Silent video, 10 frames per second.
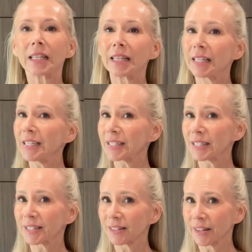This
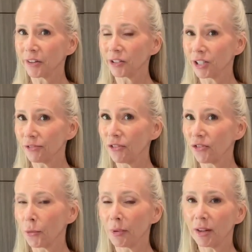is a little different
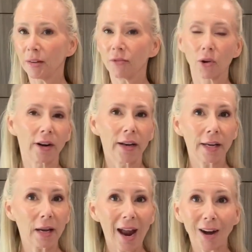for me for
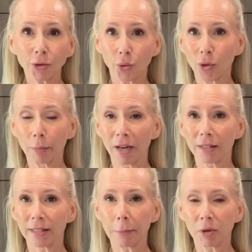any outdoor bug
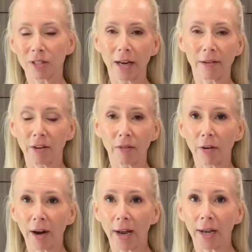zappers I've
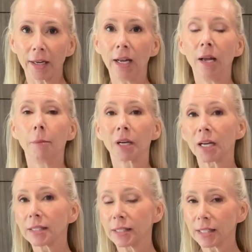ever had
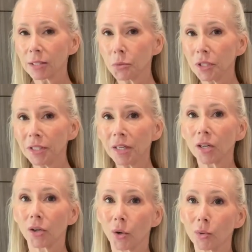because this one
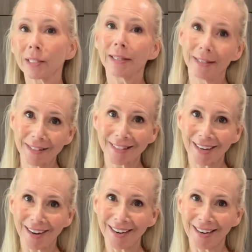goes
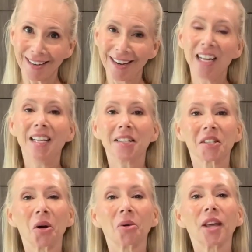inside.
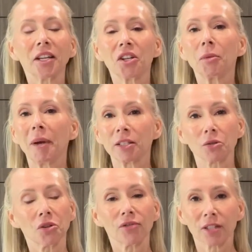So thank you to
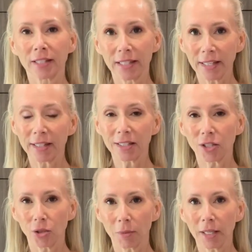Pestrols for sending this
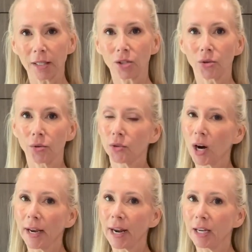to me to
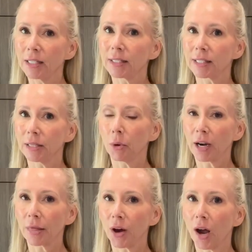try it out and see what I
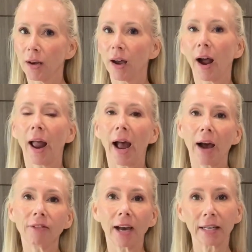thought. I
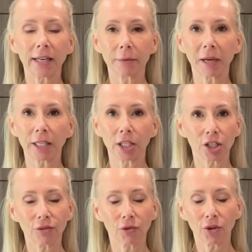have had it in my
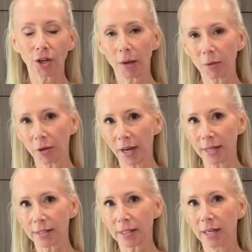kitchen for a couple of
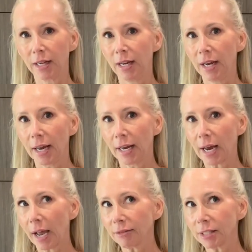nights and I
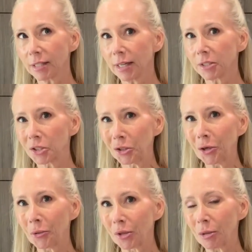have to say it's doing
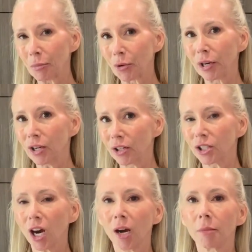a really pretty good
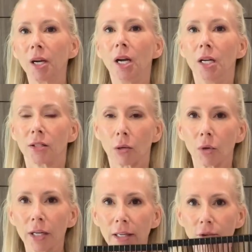job. So I
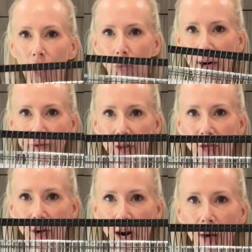want to give you a reference
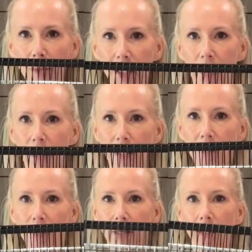for how big it
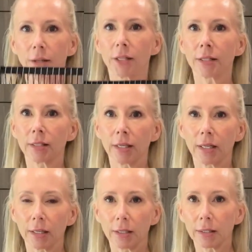is. This is
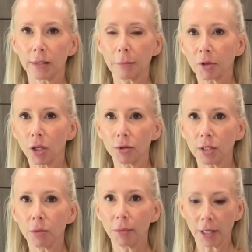it. This is up close
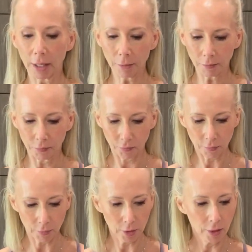to me.
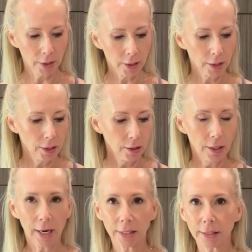
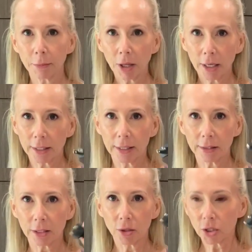Has a plug-in,
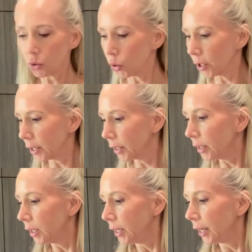so it's corded.
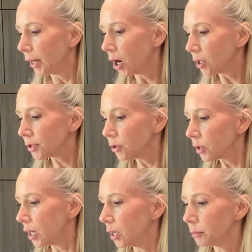It also
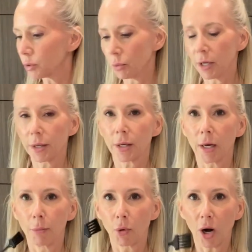comes with a
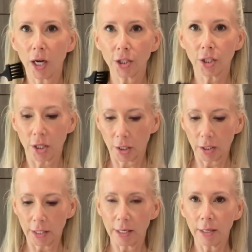brush to
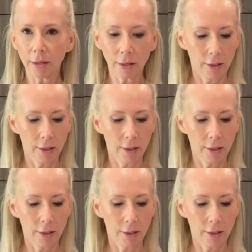clean.